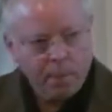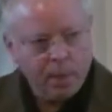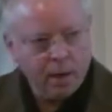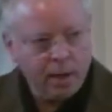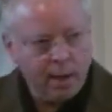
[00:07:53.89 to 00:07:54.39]

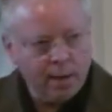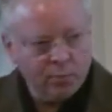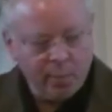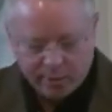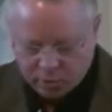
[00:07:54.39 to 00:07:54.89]
Again,
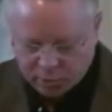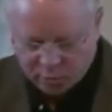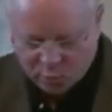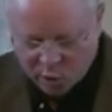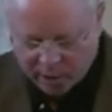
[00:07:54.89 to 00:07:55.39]
as
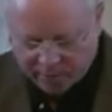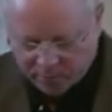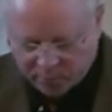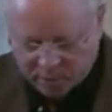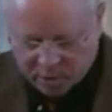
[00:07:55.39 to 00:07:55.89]
Mendelsohn put it,
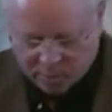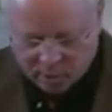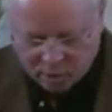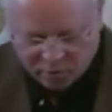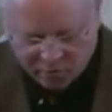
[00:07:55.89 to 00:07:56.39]
the
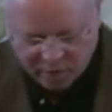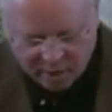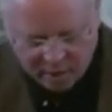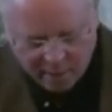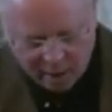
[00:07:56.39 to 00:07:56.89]
most
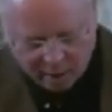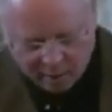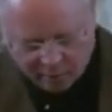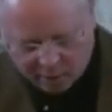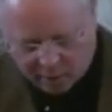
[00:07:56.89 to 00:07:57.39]
fundamental
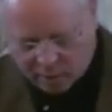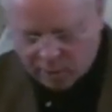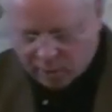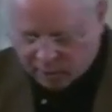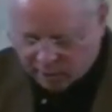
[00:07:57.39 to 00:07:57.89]
of
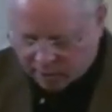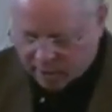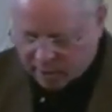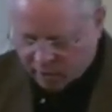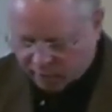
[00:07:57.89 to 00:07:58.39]
all
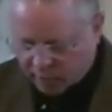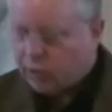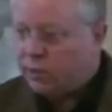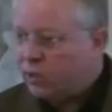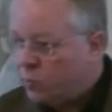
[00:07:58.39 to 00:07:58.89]
Unitarian
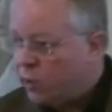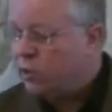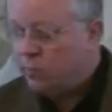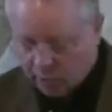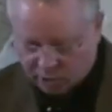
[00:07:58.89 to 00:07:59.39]
Universalist
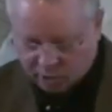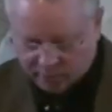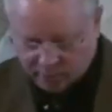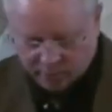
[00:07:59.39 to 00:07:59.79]
principles